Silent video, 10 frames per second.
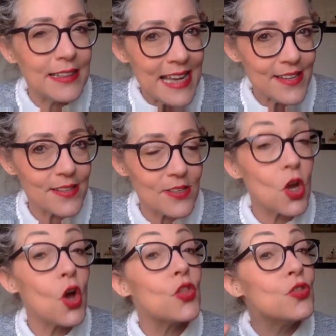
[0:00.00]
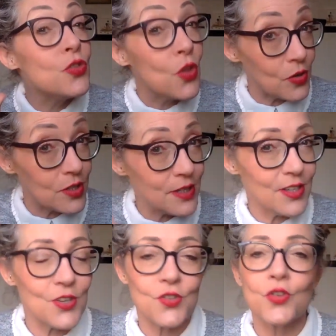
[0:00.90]
list, not
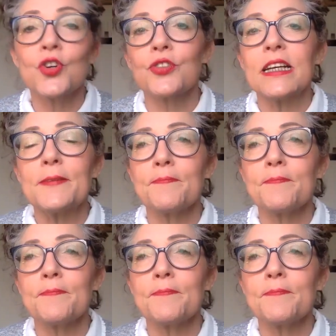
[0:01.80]
a story.